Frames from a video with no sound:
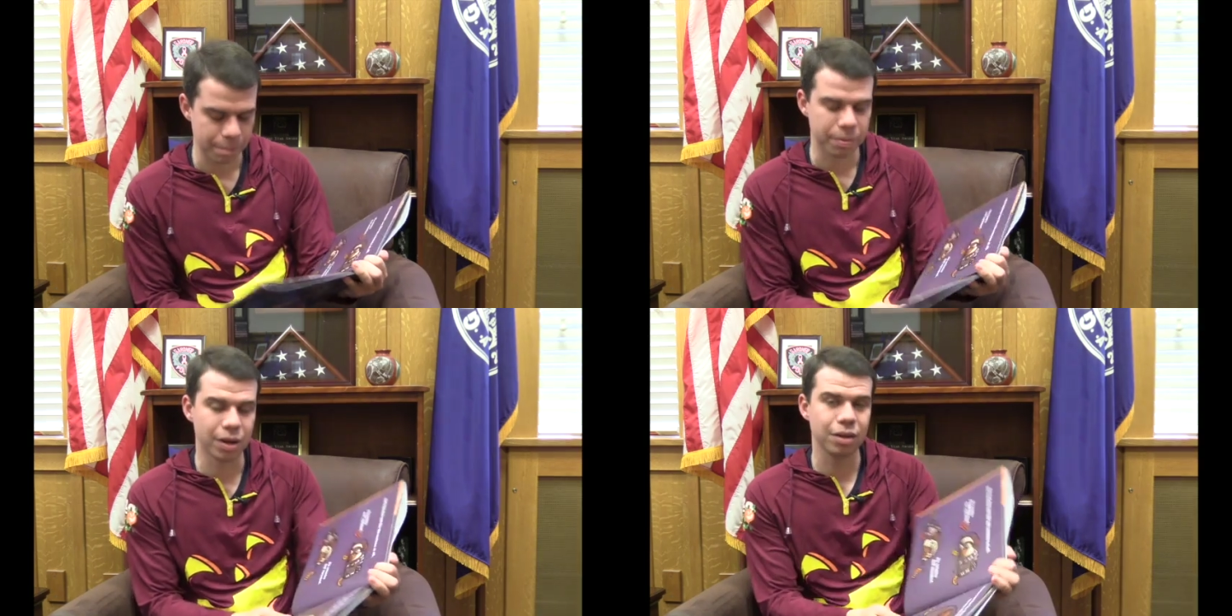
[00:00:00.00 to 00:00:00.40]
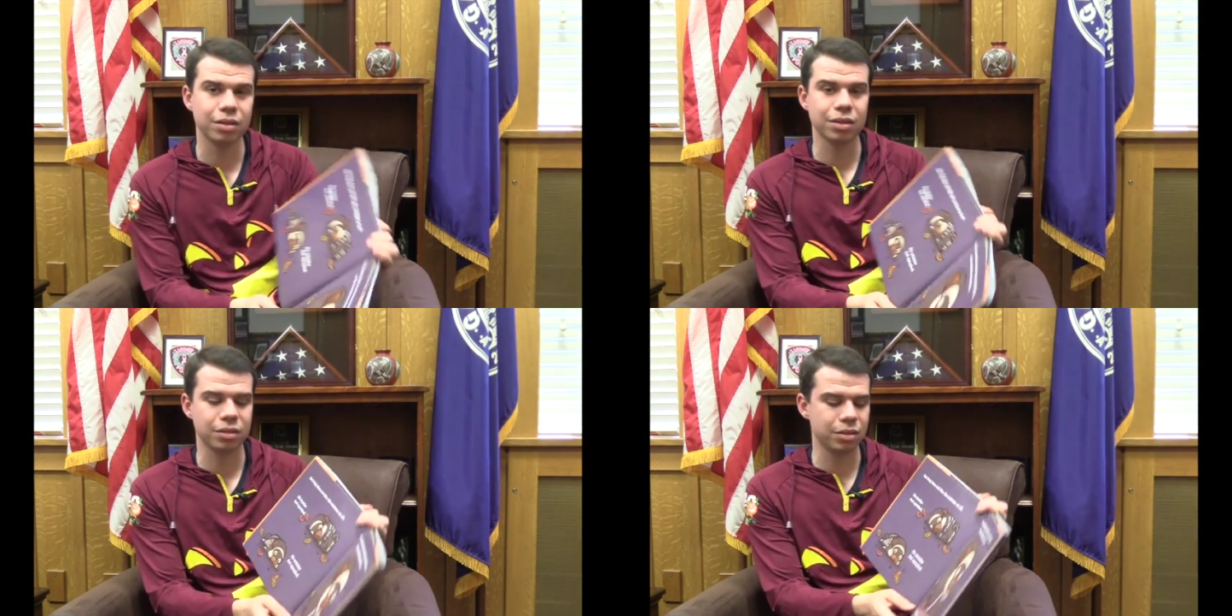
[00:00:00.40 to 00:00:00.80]

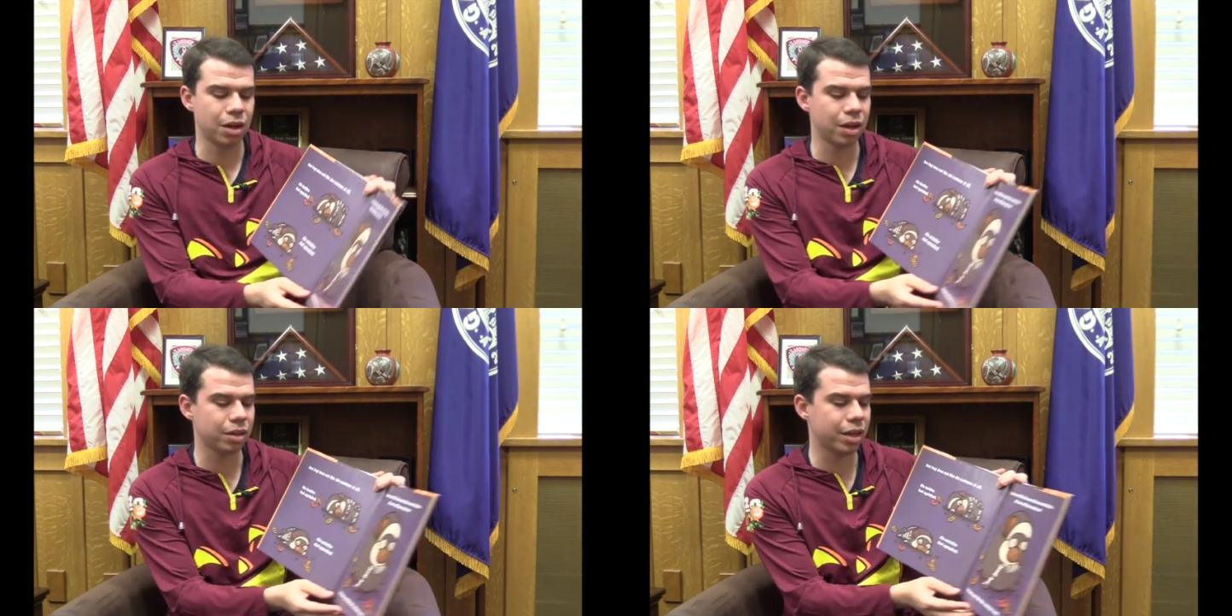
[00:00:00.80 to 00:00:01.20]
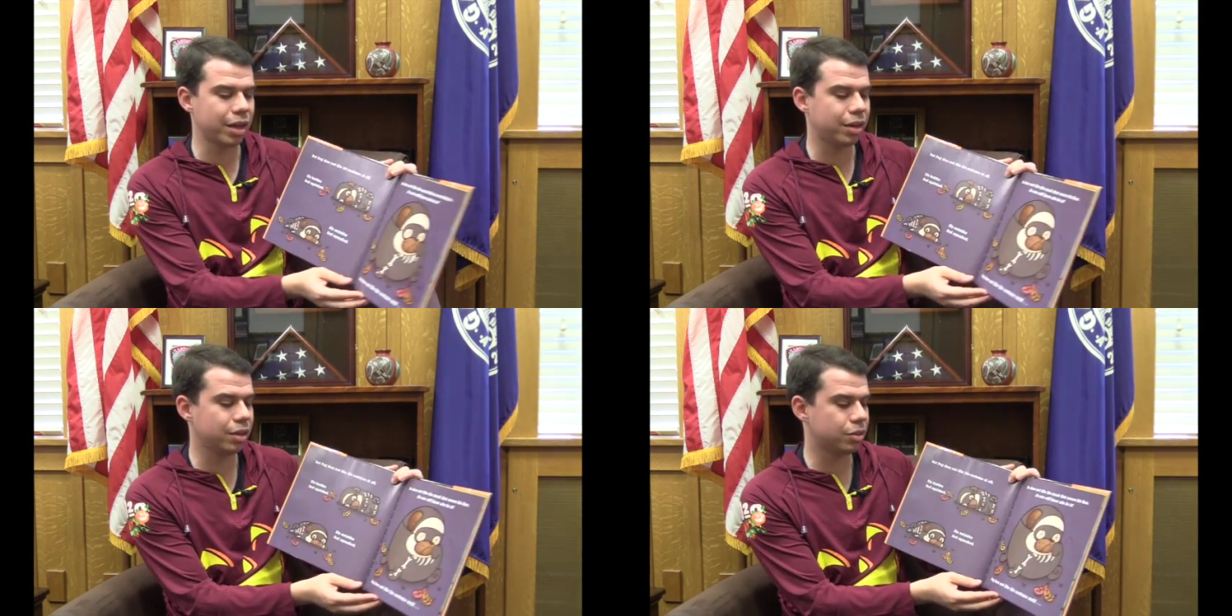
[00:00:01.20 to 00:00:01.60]
Pug does not
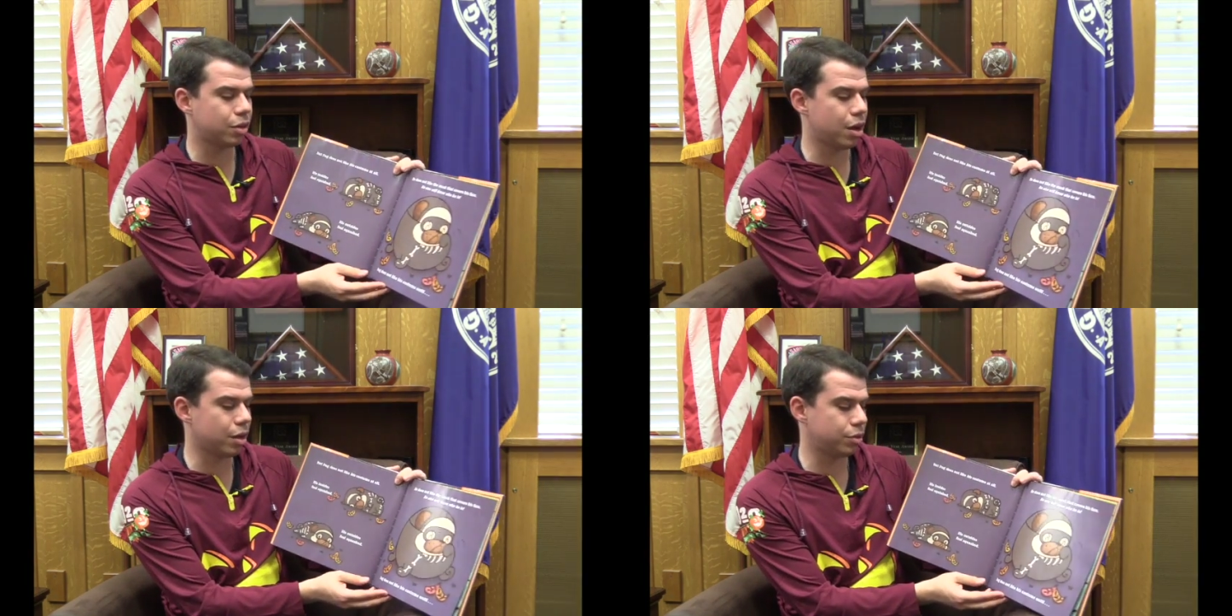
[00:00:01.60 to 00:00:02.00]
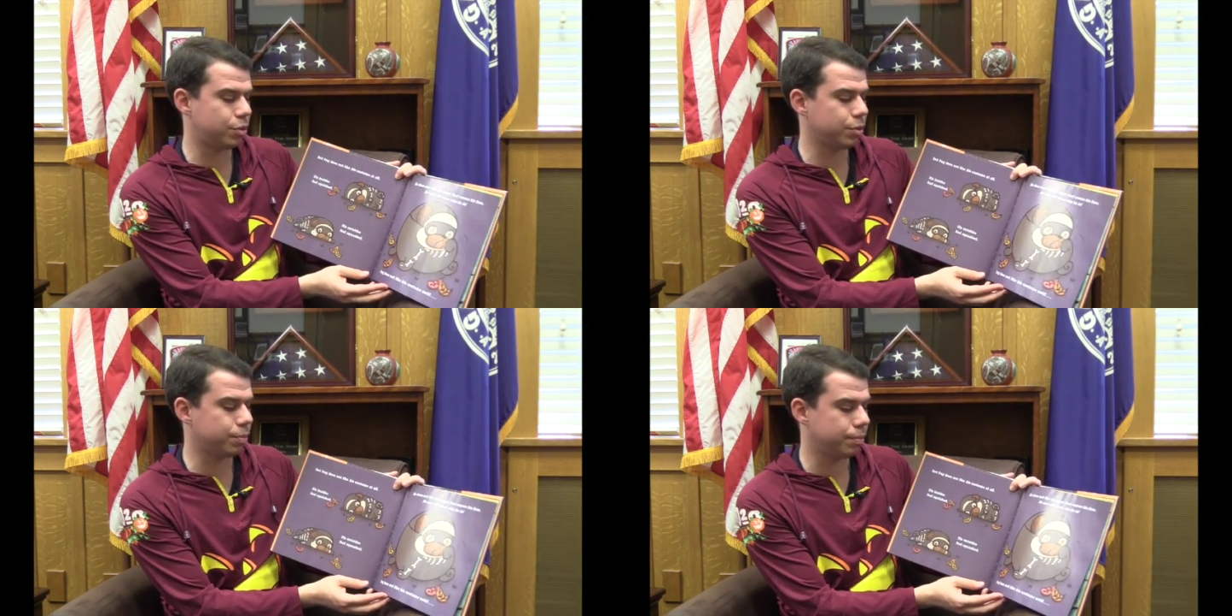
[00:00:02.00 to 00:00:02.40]
like his
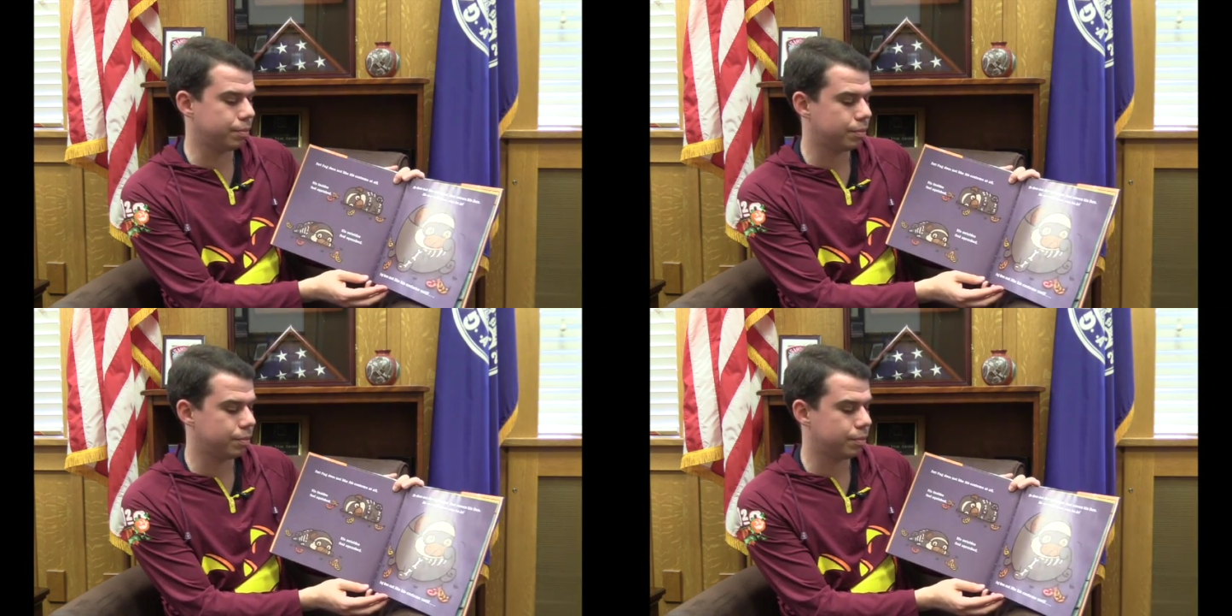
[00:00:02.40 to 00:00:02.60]
costume